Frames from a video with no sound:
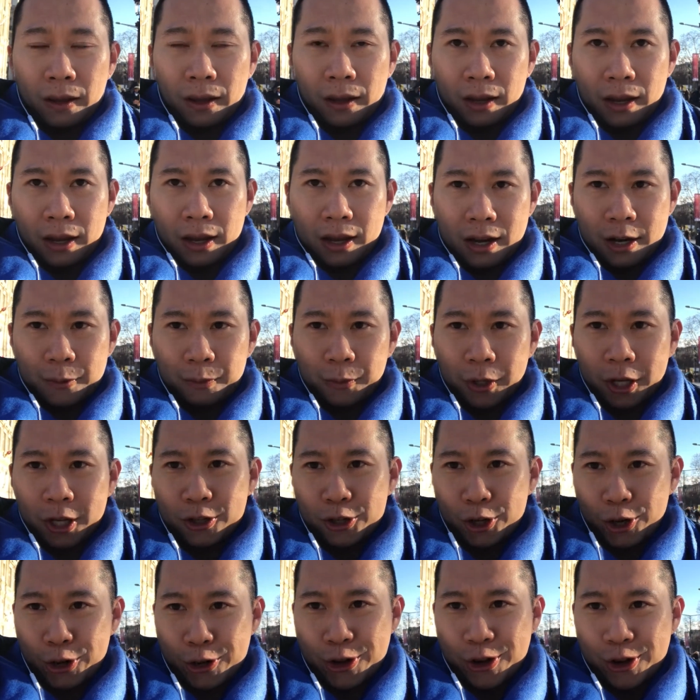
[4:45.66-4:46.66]
And I'm going to
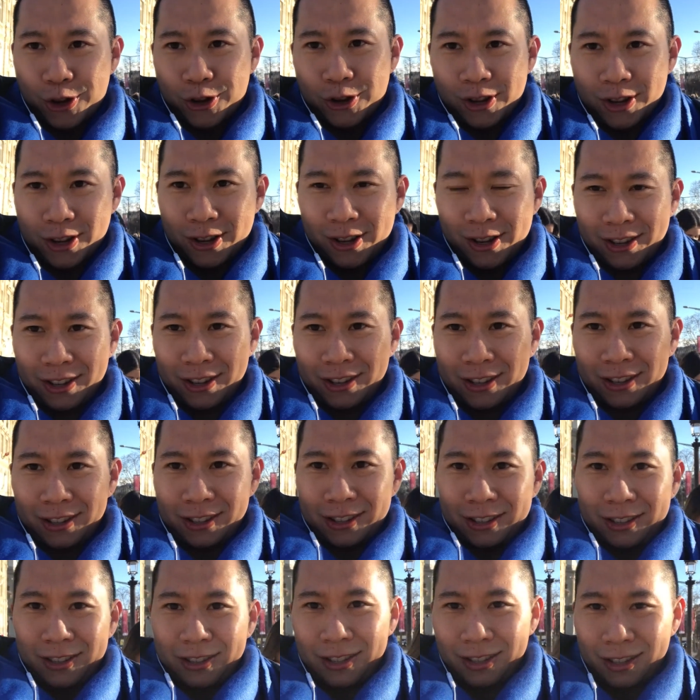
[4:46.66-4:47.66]
show you
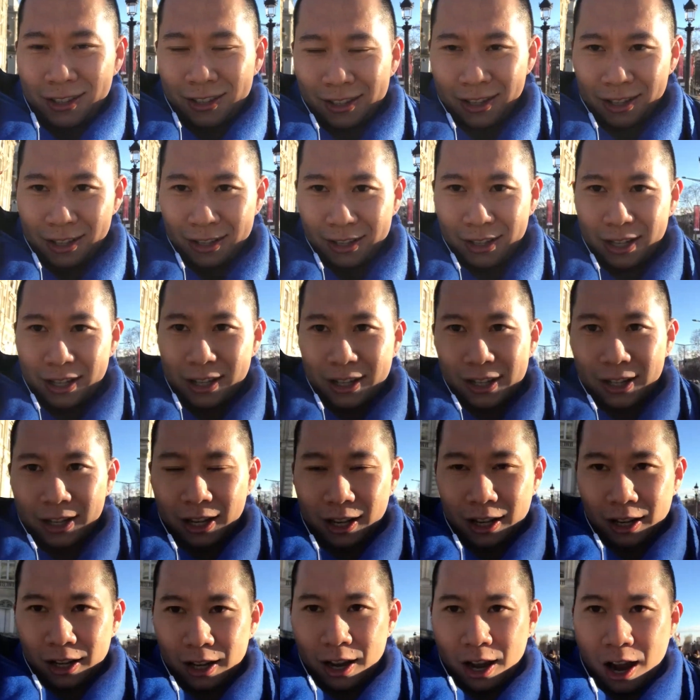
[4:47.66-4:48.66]
the
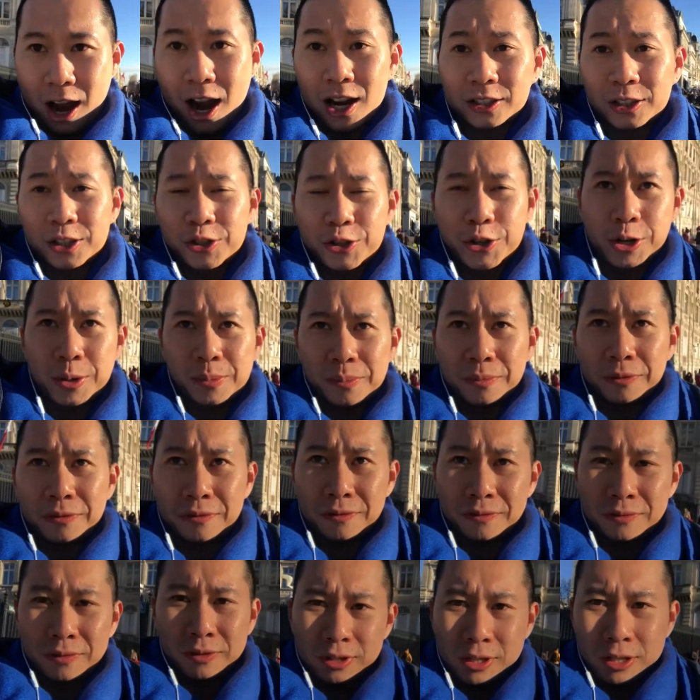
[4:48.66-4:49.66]
Arc de Triomphe.